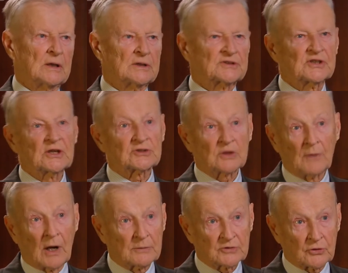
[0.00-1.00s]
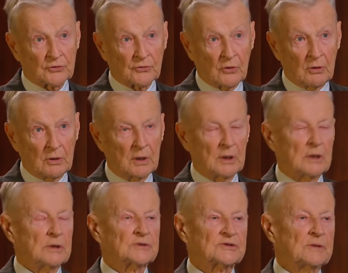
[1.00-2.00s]
seek some arms control,
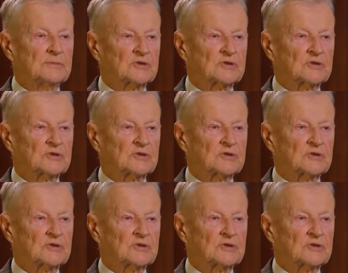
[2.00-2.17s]
seek